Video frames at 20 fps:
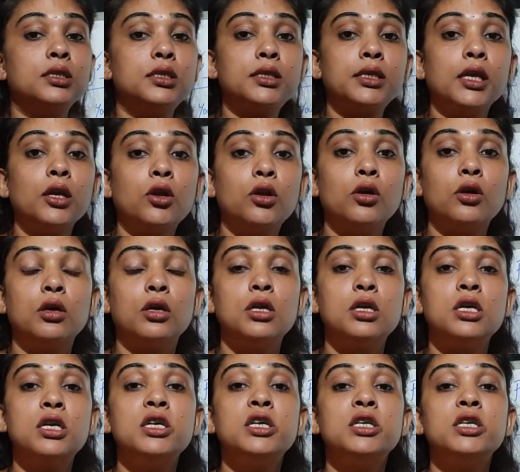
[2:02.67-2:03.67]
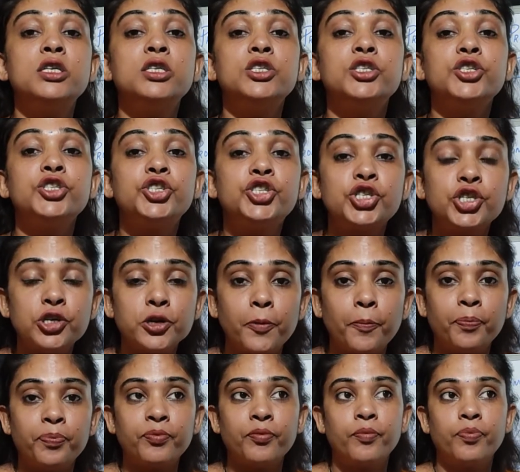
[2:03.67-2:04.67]
singular. Je.
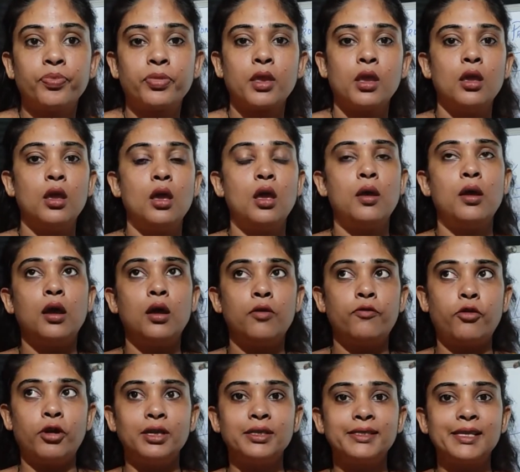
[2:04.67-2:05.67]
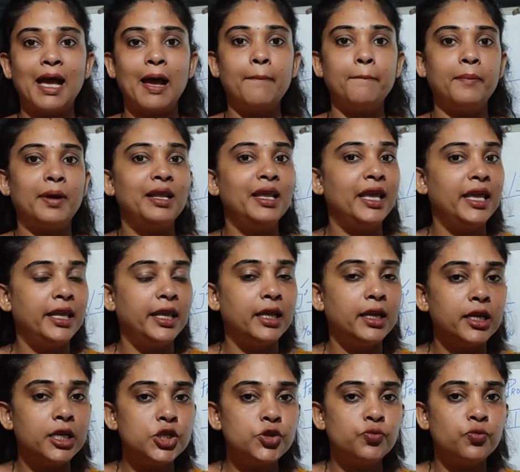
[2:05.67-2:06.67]
For example, in
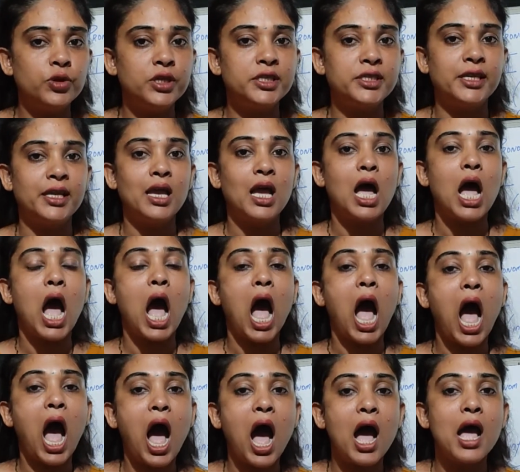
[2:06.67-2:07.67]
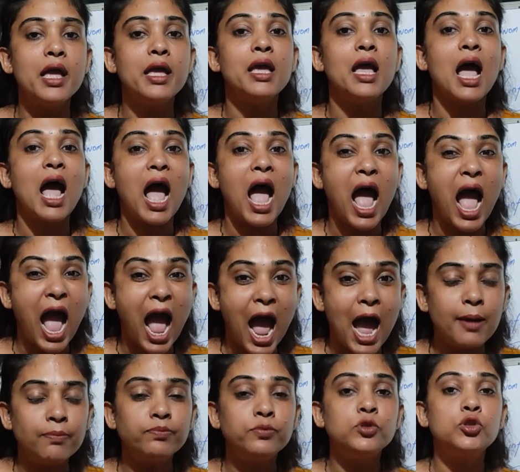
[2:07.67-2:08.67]
English, we say I
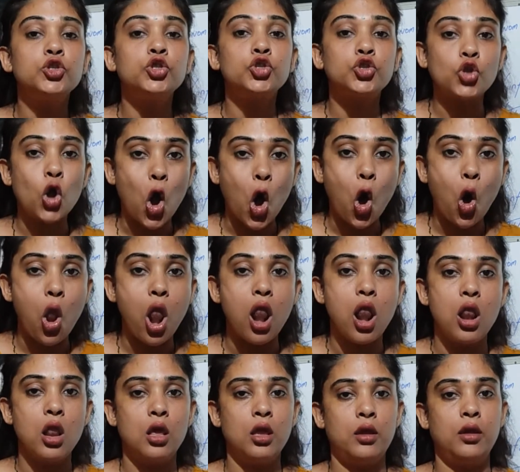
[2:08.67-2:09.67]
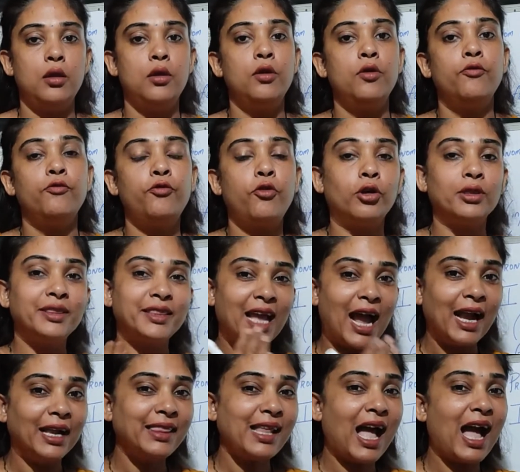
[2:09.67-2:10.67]
am tall. For
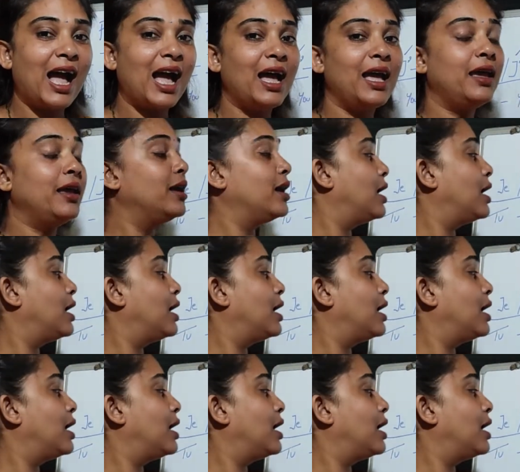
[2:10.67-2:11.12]
that I